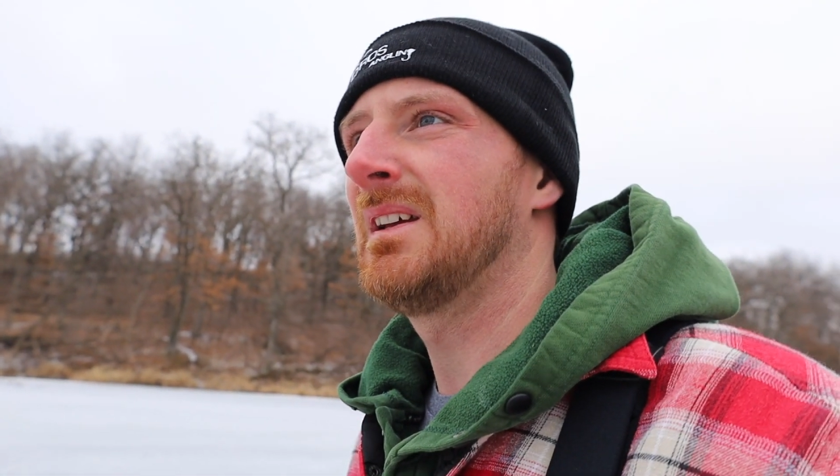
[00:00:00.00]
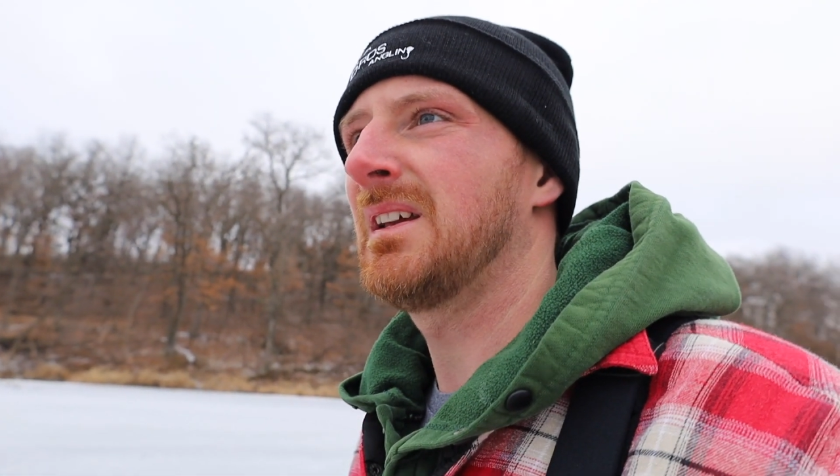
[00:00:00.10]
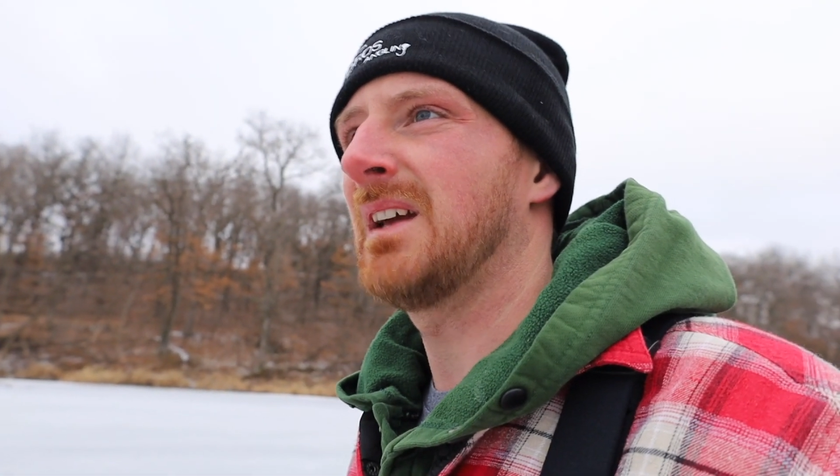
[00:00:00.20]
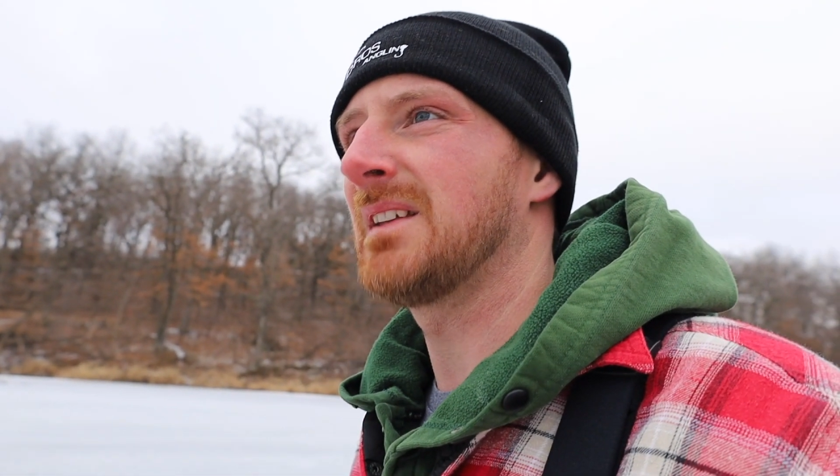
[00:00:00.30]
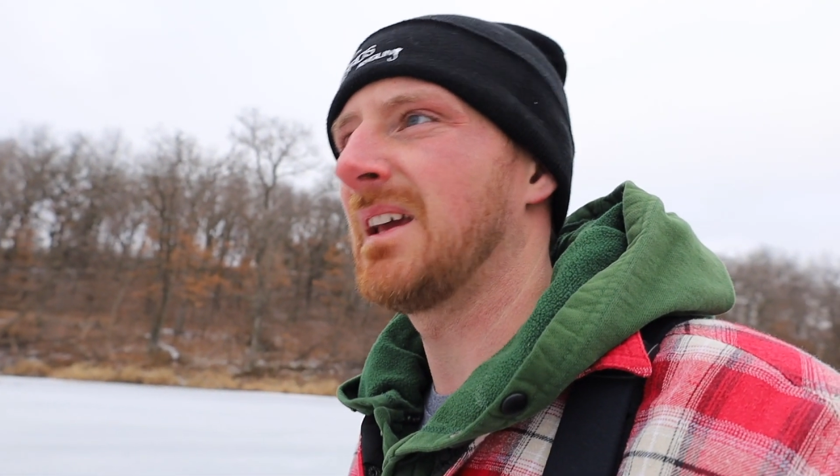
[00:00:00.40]

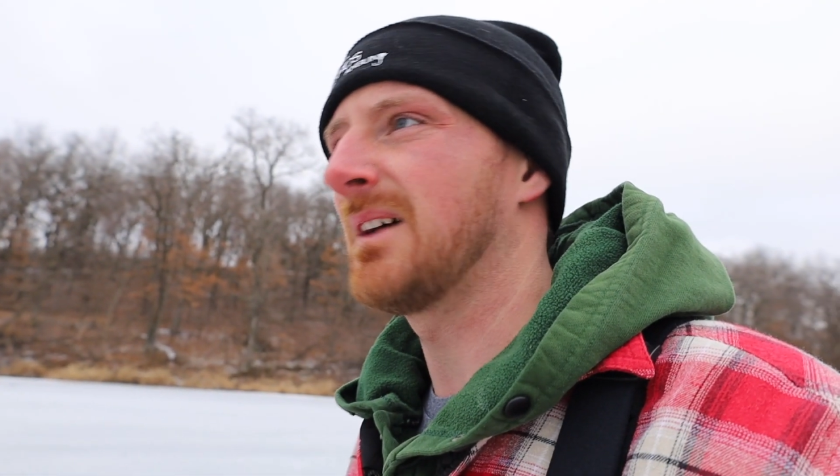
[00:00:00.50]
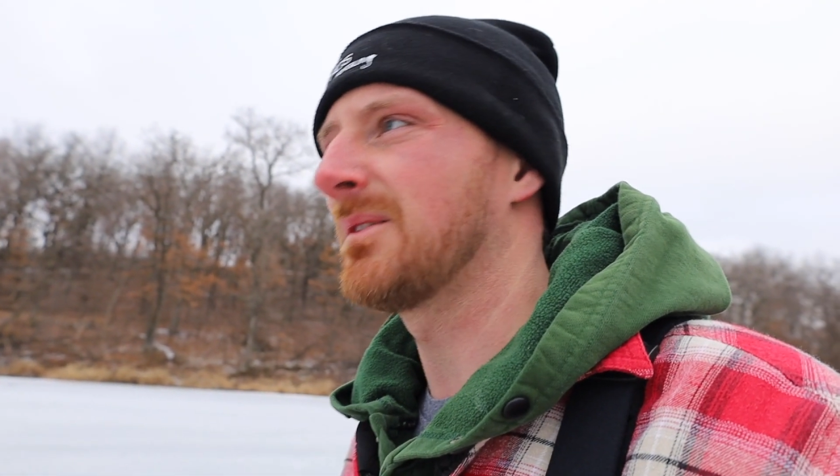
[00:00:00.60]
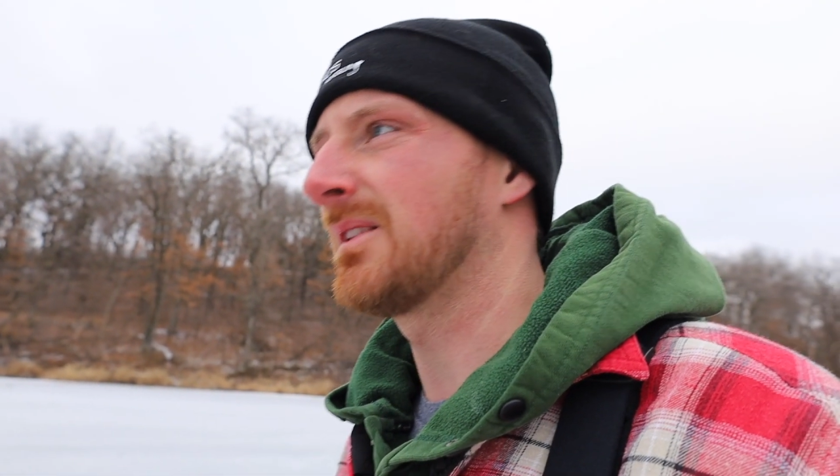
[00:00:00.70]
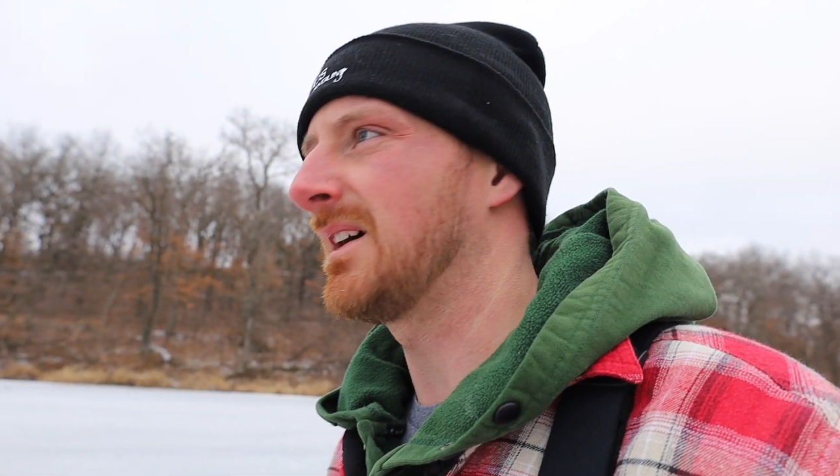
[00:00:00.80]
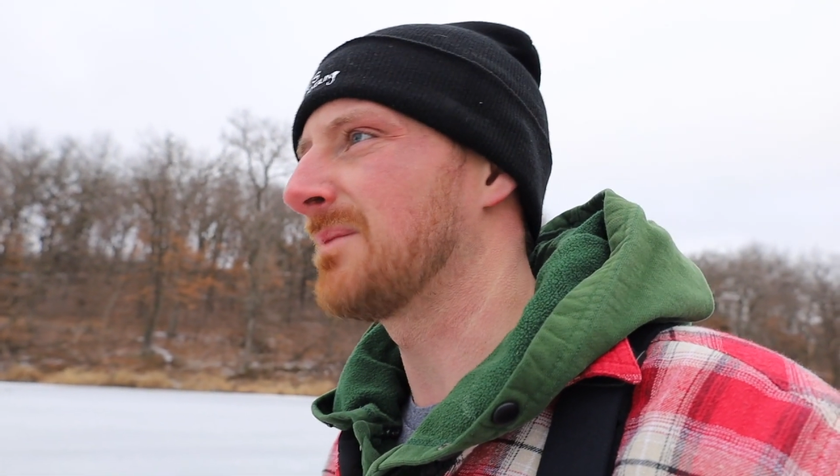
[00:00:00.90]
Got to hang out
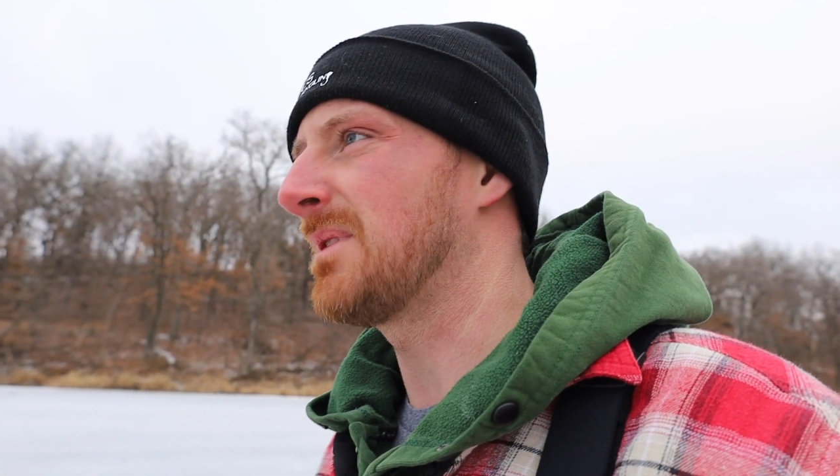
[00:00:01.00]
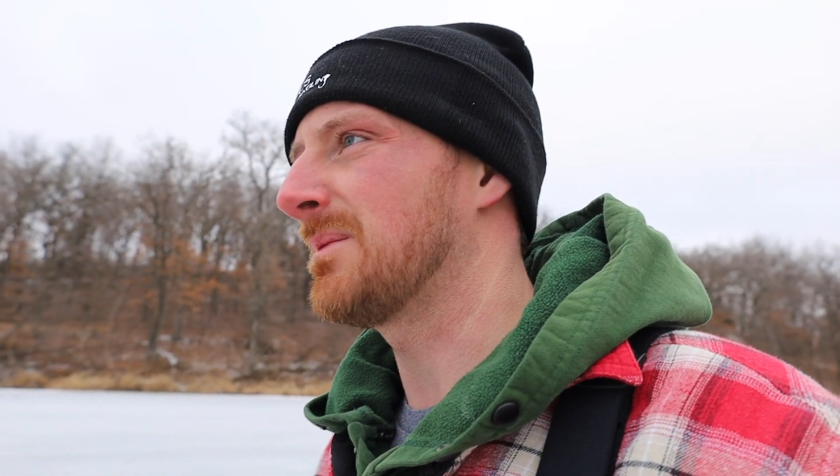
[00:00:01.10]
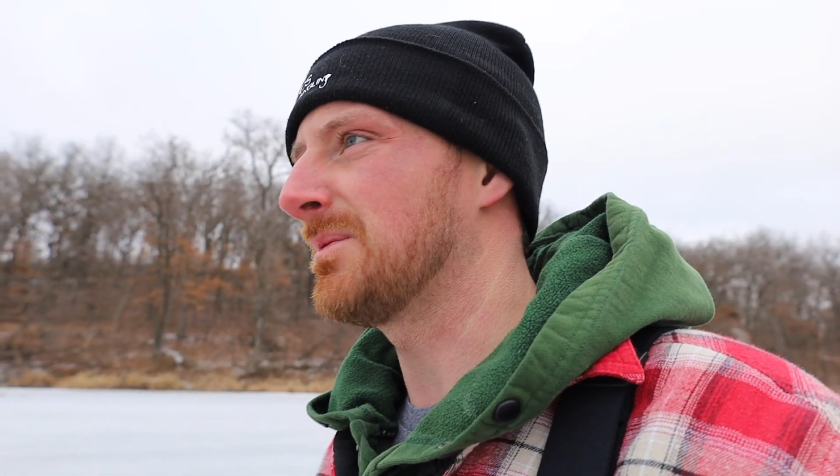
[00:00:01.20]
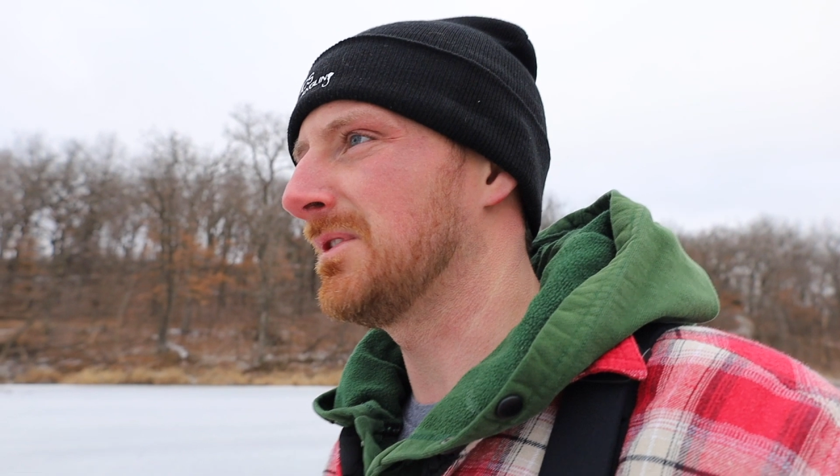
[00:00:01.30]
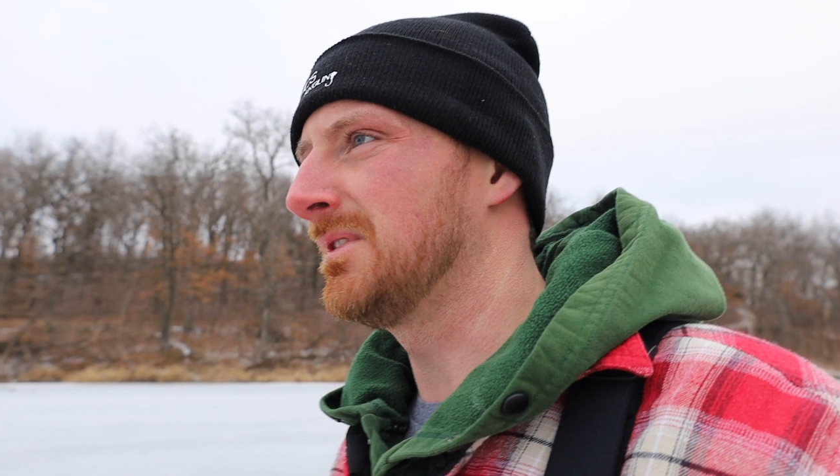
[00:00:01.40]
with a lot of
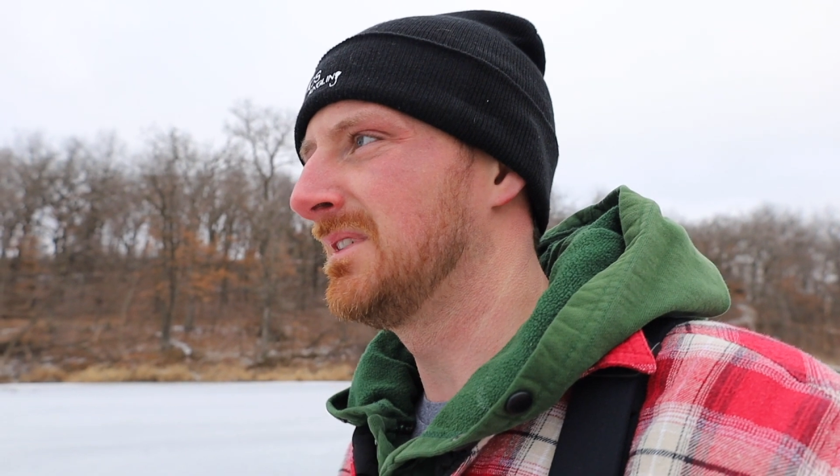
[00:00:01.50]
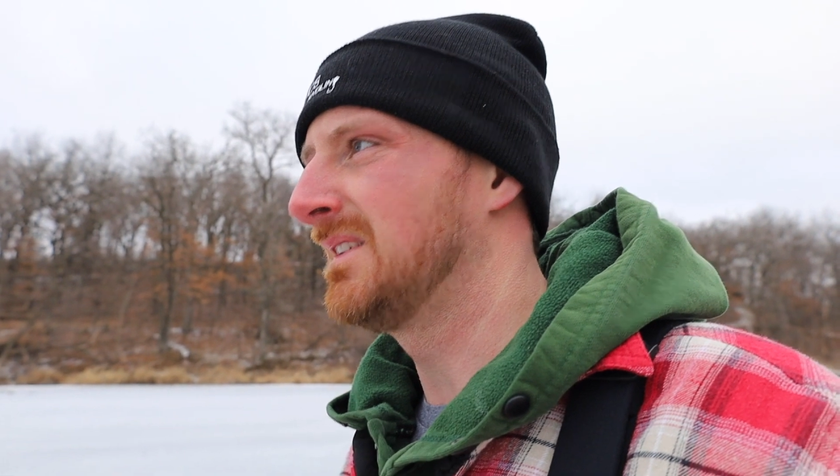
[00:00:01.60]
people.